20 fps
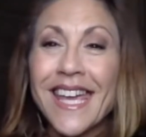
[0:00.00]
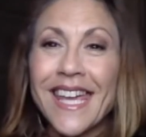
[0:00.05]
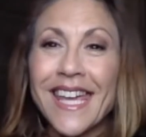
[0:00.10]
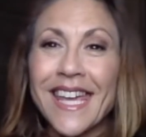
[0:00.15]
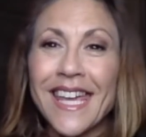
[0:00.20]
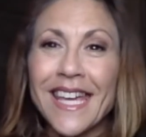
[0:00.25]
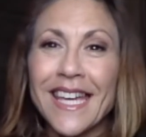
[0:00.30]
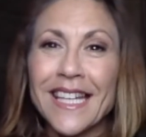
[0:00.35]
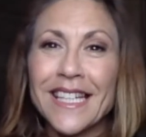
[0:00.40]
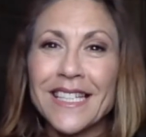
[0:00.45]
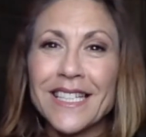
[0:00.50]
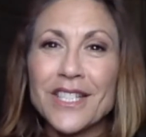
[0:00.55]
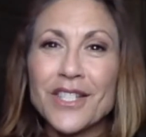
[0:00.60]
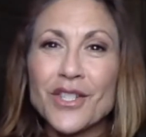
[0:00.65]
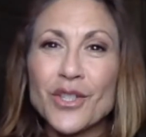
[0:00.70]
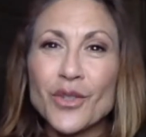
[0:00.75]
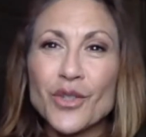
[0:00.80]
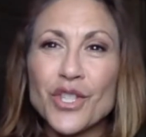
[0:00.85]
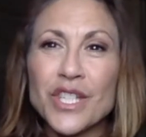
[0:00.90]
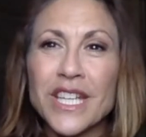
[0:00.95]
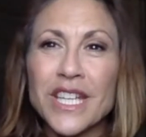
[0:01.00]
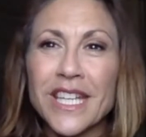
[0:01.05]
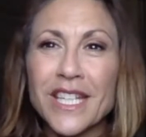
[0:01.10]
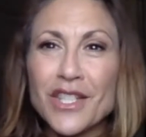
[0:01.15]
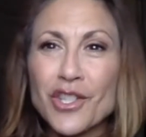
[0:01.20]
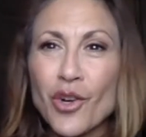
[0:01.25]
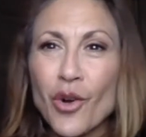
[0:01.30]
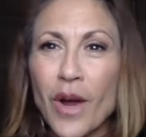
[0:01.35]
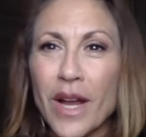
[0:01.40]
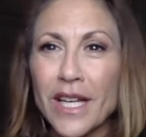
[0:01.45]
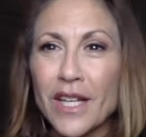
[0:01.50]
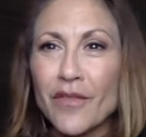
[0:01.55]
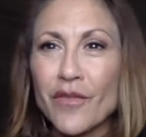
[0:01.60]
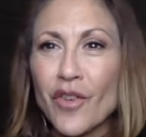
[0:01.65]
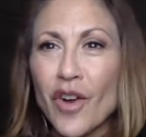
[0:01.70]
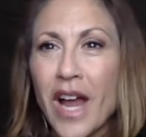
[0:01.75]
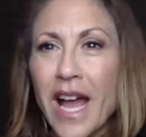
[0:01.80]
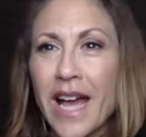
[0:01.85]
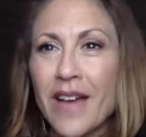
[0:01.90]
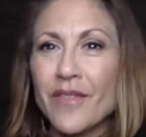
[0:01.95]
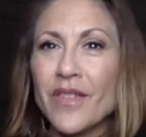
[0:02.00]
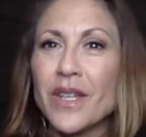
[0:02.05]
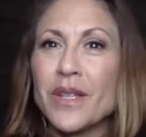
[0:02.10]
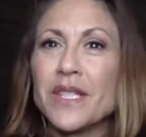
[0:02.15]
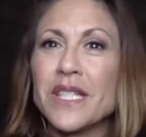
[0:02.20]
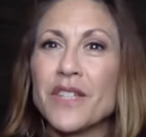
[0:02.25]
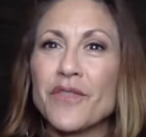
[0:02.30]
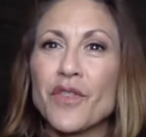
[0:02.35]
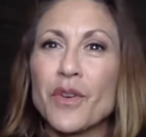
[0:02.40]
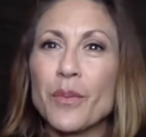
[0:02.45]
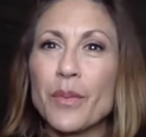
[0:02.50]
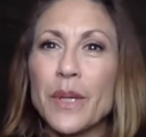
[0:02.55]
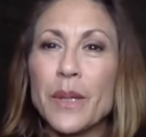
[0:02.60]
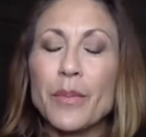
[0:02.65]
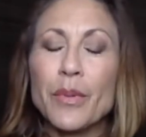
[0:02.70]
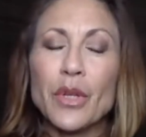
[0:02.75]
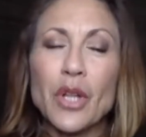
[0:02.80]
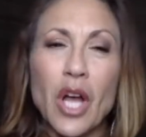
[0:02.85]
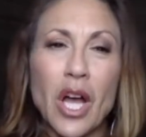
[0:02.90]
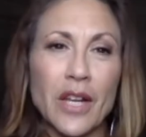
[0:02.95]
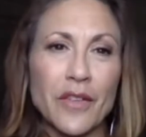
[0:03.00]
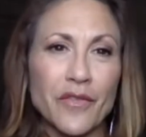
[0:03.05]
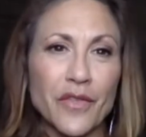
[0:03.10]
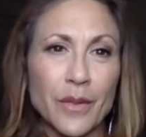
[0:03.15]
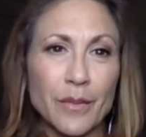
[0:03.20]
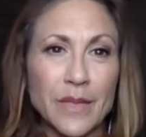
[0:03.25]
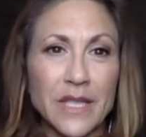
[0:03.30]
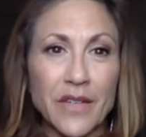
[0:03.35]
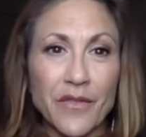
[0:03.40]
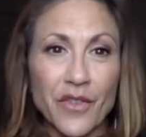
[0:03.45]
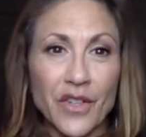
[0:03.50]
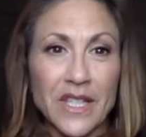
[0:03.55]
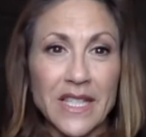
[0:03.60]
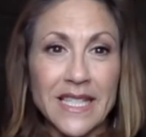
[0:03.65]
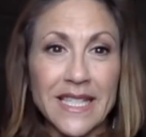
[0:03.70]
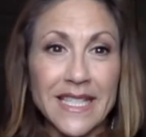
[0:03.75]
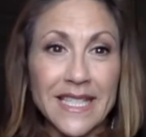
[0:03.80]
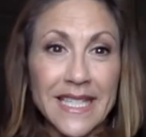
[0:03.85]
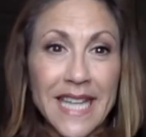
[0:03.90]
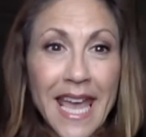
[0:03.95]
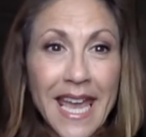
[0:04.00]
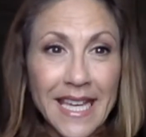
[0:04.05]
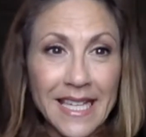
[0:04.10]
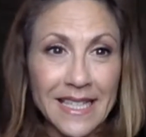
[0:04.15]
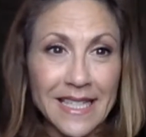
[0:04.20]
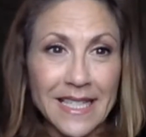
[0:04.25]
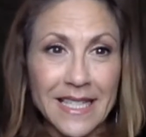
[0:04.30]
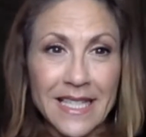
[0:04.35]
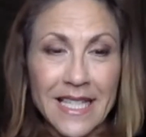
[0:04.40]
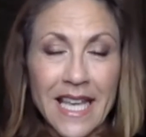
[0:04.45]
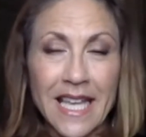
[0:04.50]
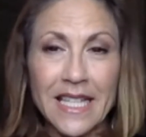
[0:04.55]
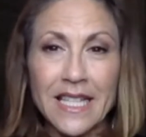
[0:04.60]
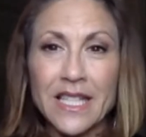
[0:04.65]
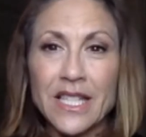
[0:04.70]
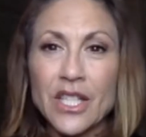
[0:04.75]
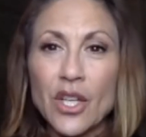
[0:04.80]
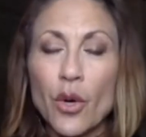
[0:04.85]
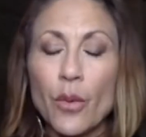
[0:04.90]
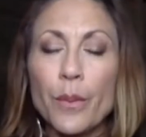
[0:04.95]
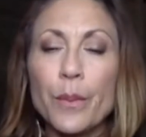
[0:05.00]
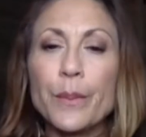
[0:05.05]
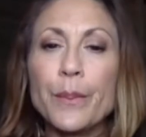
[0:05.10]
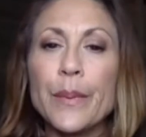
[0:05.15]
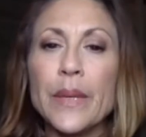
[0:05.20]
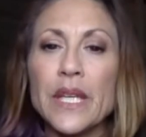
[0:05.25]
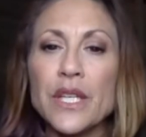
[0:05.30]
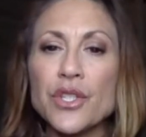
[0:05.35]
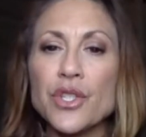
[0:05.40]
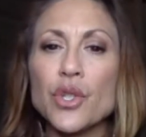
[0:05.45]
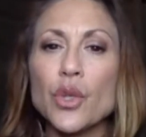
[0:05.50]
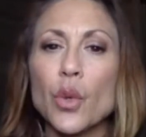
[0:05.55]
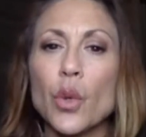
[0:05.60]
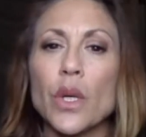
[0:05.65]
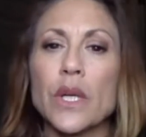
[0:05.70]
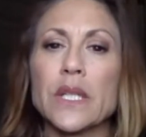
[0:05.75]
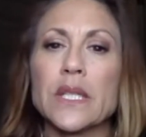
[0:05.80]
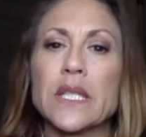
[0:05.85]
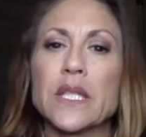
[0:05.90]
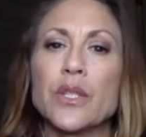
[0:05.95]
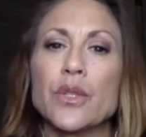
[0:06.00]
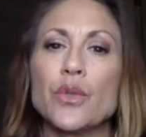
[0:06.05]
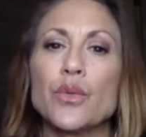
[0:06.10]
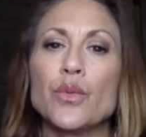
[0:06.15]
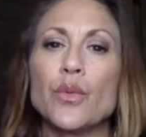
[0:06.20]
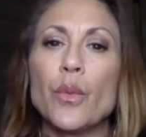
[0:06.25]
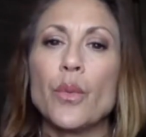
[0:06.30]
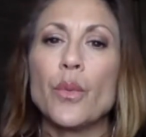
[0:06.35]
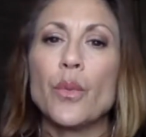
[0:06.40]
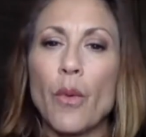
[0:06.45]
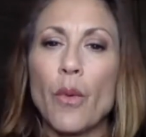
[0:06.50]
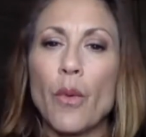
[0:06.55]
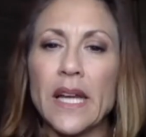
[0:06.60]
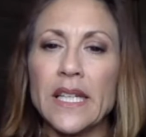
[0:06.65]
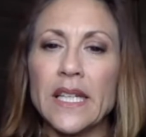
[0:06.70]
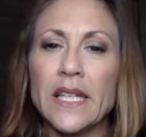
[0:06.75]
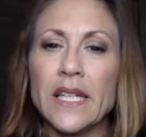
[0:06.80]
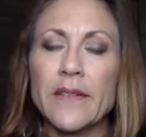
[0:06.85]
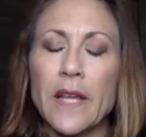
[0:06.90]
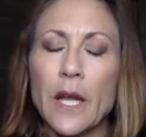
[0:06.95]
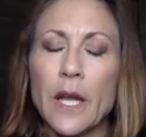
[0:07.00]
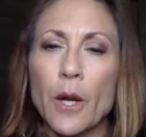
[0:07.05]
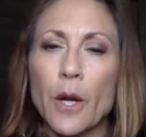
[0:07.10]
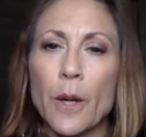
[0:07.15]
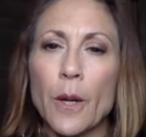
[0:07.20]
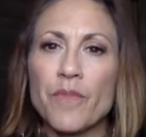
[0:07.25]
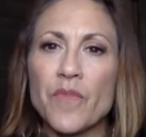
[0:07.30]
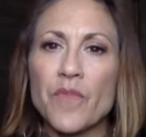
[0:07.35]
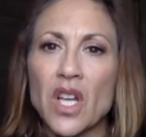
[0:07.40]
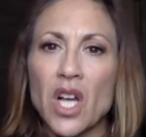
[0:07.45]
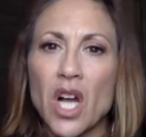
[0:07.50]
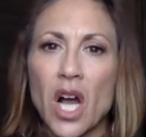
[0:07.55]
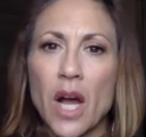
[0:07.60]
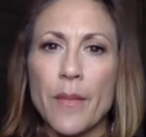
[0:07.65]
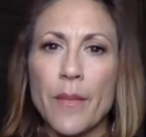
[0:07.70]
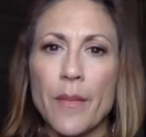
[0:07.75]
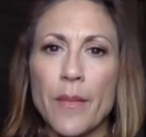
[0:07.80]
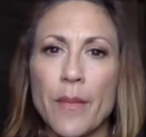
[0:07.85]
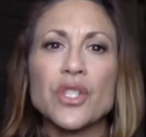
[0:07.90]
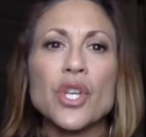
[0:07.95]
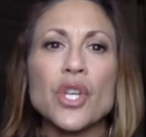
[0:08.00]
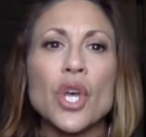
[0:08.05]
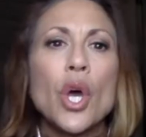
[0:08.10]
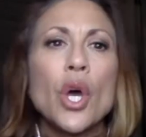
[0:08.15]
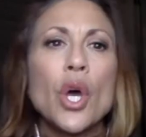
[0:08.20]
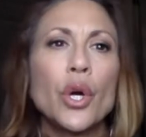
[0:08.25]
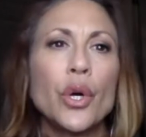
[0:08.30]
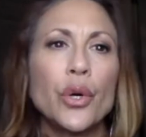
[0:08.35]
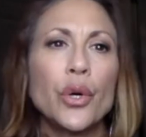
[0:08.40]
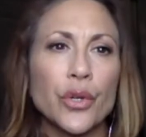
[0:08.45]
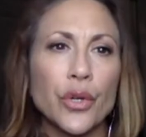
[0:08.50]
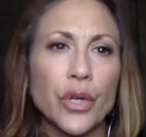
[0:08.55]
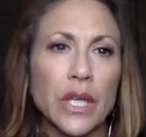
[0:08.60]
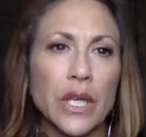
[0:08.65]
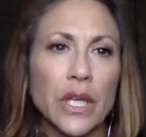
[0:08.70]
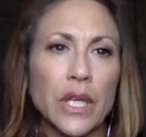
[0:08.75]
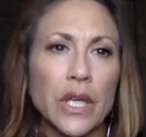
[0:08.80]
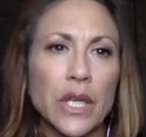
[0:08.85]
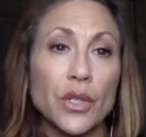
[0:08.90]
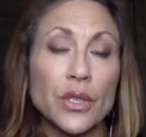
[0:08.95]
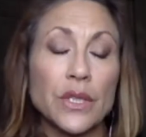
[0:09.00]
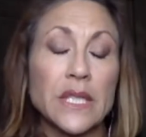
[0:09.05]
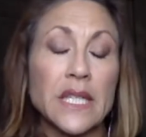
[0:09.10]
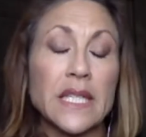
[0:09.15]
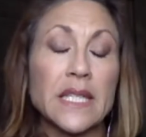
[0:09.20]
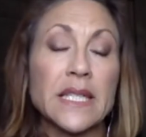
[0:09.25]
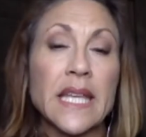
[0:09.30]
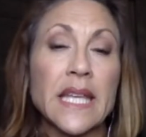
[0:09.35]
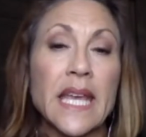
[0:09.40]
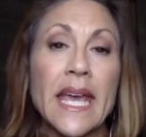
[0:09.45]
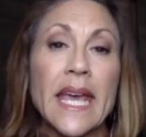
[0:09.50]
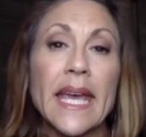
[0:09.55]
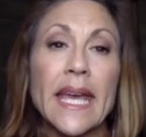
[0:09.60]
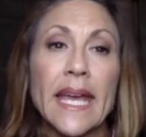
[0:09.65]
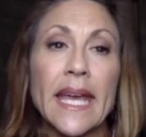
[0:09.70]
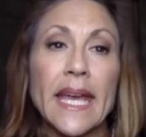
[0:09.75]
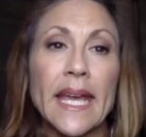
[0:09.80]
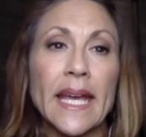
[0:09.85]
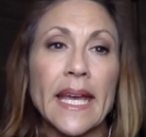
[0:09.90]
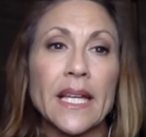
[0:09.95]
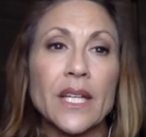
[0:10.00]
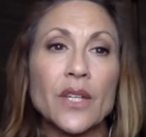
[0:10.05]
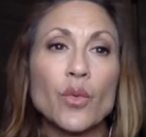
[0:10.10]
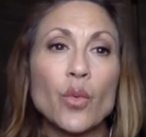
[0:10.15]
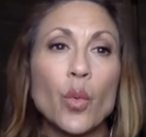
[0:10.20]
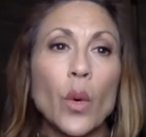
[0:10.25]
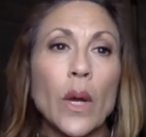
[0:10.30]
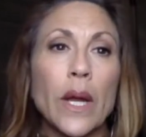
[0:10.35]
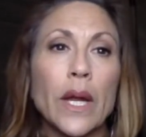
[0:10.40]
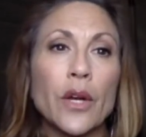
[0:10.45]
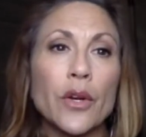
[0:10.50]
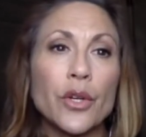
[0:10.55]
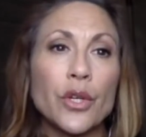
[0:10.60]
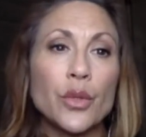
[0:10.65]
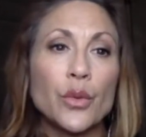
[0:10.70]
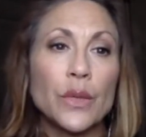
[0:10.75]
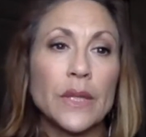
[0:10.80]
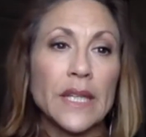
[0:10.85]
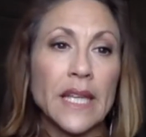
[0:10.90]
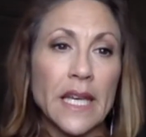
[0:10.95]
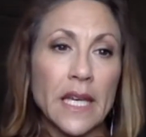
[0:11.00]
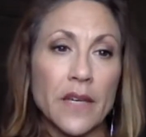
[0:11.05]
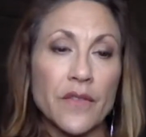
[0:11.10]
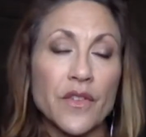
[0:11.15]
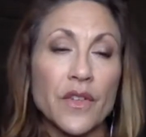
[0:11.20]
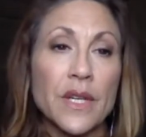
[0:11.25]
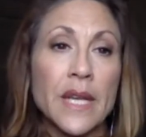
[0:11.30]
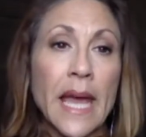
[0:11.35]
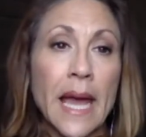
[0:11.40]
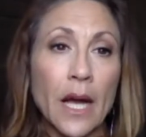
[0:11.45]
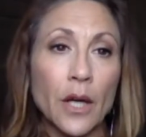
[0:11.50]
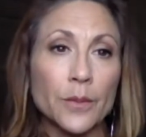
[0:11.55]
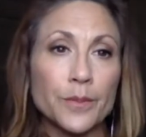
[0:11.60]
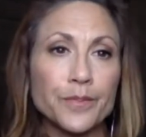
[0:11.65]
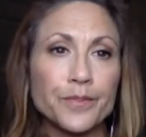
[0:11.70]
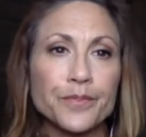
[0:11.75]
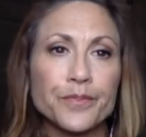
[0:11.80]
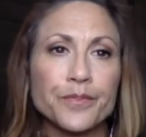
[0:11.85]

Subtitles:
And so she gets credit for having different people on from different states. And so be sure to write in there the comments, who your consultant is and where you live. Now,